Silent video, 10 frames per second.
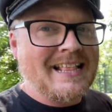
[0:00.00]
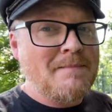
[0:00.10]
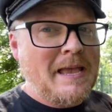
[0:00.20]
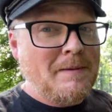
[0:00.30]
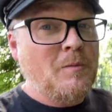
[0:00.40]
that
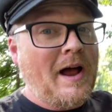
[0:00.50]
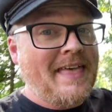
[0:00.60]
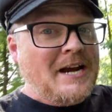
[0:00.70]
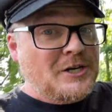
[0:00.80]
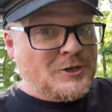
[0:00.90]
may be why they
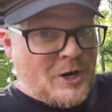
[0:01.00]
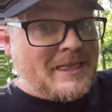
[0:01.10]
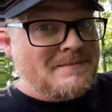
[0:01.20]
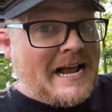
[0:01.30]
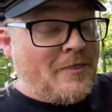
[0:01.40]
actually took
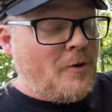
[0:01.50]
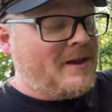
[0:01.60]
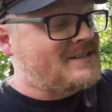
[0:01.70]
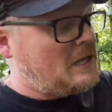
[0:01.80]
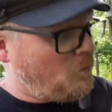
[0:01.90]
them down though,
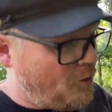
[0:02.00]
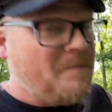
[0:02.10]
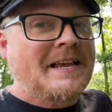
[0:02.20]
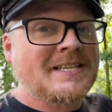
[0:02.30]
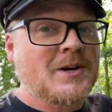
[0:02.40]
because they were
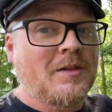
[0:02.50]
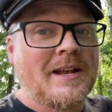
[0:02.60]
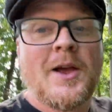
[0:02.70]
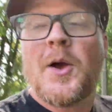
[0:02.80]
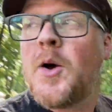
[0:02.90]
being
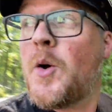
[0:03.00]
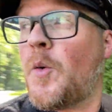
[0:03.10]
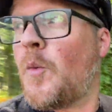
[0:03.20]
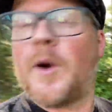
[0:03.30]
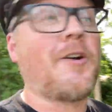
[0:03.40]
stolen.
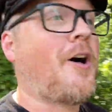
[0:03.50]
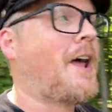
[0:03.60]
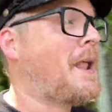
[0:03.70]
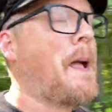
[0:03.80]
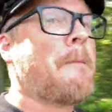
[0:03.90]
We're
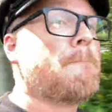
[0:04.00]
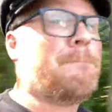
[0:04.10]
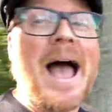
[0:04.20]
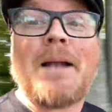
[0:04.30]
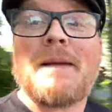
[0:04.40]
on
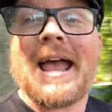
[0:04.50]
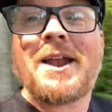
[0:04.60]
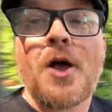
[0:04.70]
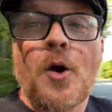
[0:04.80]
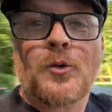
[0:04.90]

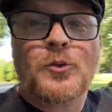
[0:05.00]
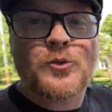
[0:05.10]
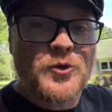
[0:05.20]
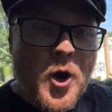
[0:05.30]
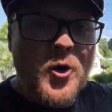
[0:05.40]
Batman
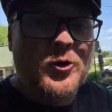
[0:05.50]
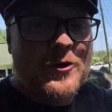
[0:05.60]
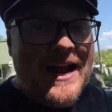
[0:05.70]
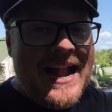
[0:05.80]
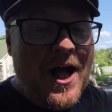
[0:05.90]
Road
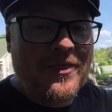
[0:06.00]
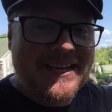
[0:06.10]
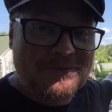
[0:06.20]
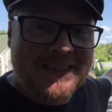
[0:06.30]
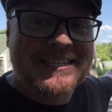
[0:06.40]
right now.
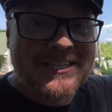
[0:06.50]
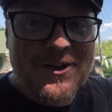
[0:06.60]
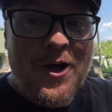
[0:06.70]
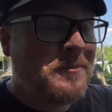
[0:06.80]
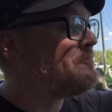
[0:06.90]
That's what this is
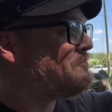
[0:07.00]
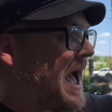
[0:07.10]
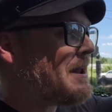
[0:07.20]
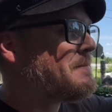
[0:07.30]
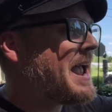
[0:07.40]
called,
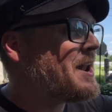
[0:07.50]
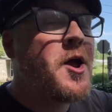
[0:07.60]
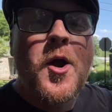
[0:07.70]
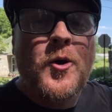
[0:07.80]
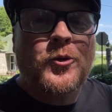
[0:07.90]
Batman
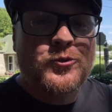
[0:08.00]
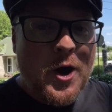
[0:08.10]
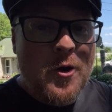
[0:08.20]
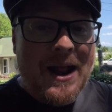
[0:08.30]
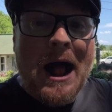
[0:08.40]

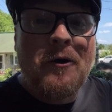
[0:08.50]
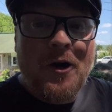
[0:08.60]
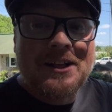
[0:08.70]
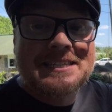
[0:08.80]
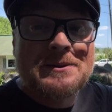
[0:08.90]
Road. How
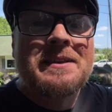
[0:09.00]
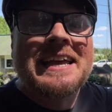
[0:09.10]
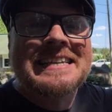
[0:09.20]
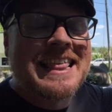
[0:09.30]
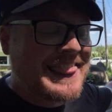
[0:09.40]
awesome
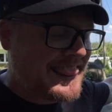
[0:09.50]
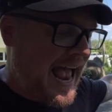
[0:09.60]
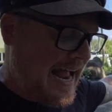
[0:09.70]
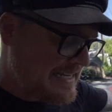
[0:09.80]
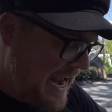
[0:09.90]
is
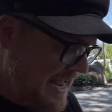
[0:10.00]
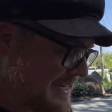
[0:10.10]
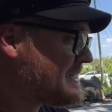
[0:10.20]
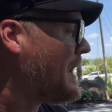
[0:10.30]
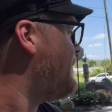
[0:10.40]
that?
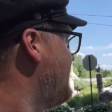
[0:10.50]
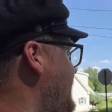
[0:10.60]
And